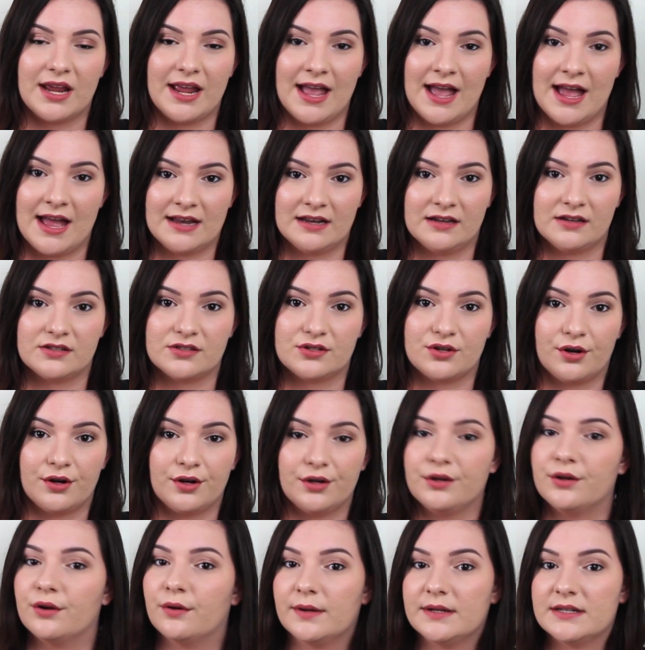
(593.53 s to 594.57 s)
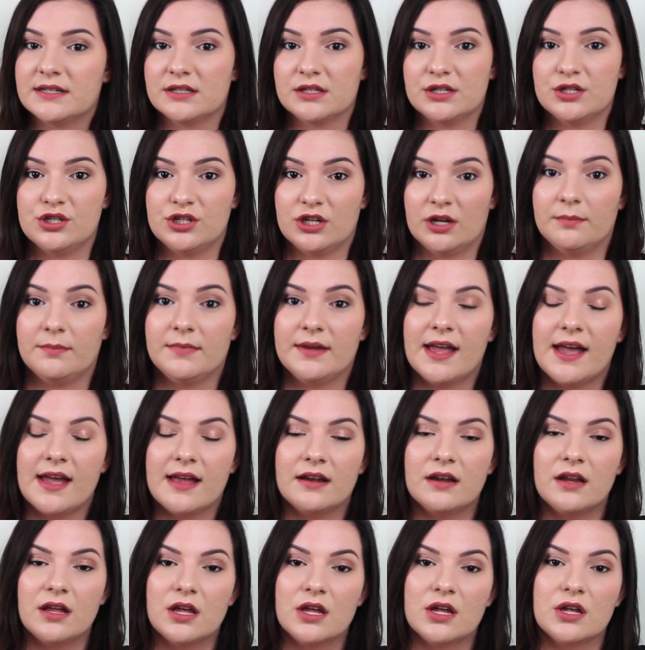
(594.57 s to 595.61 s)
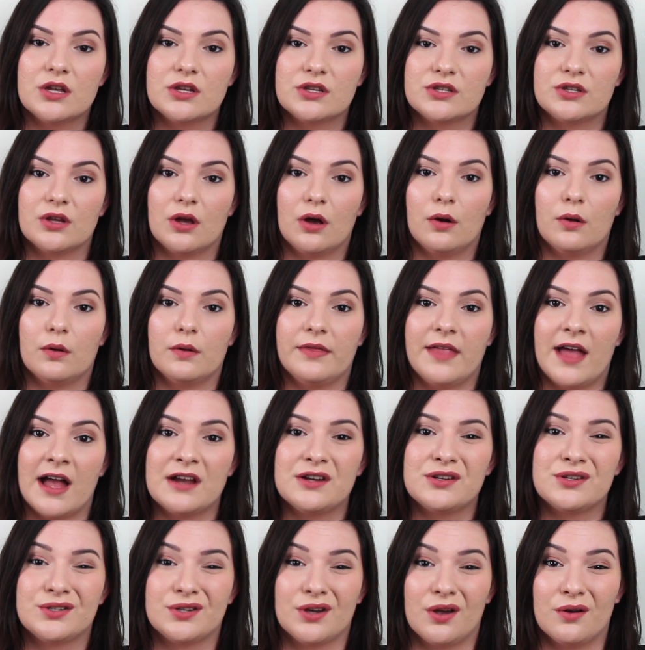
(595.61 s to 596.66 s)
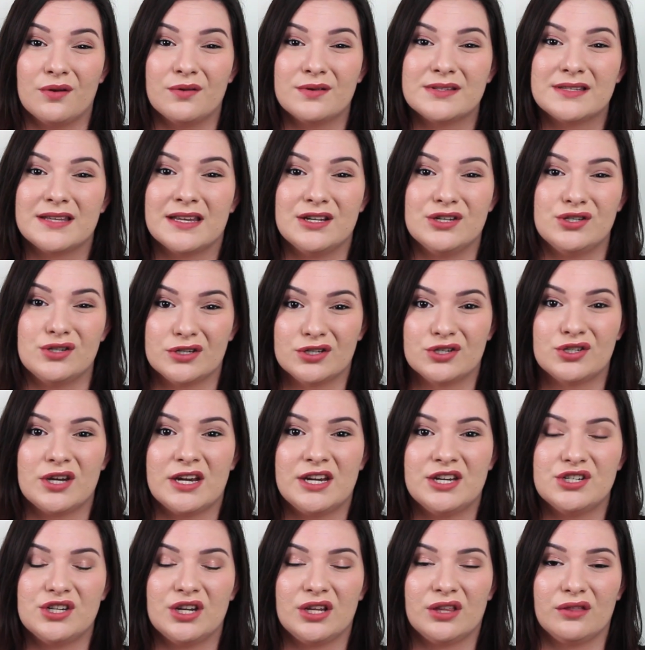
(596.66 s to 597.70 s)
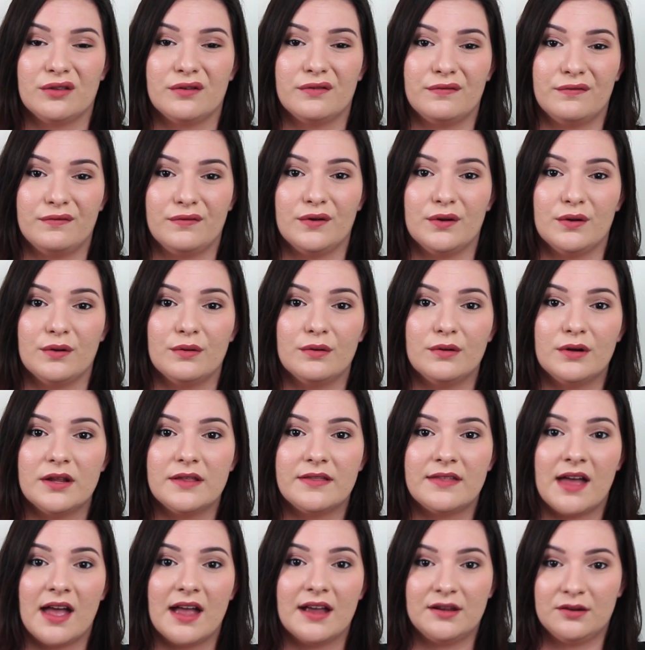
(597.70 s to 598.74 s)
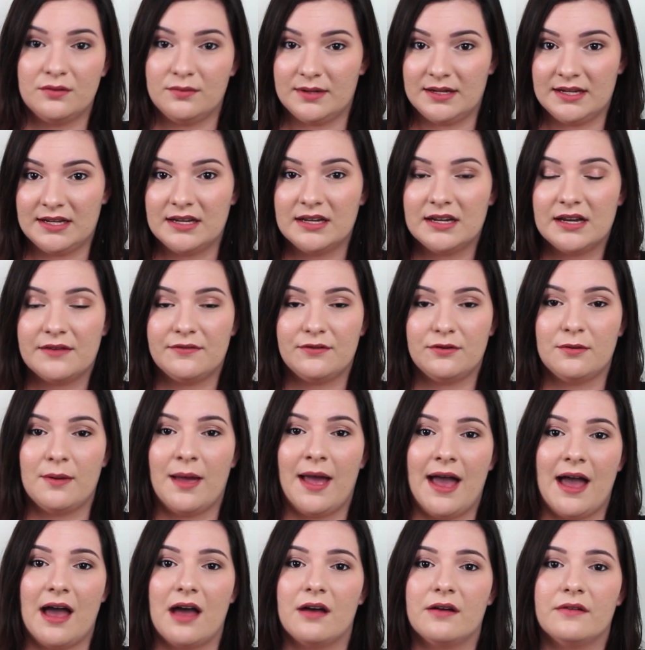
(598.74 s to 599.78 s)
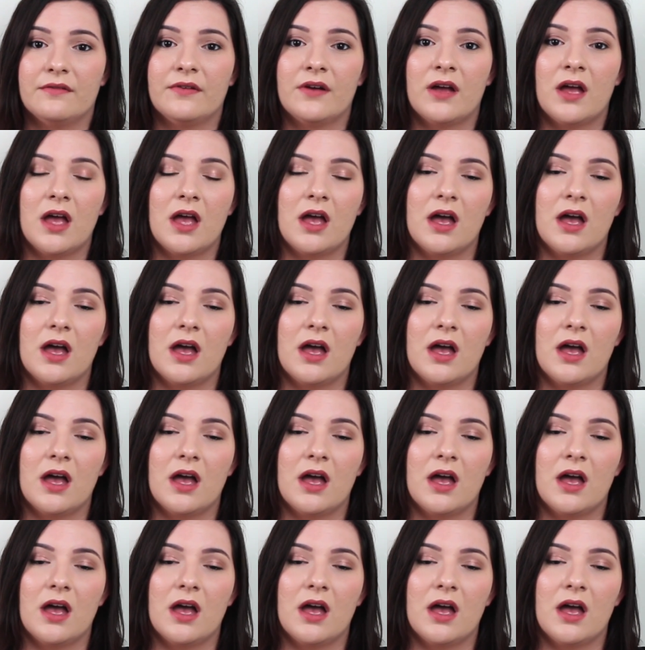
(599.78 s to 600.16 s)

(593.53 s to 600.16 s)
I hadn't started going to the gym yet, so that shows that just changing the food that you eat, if you have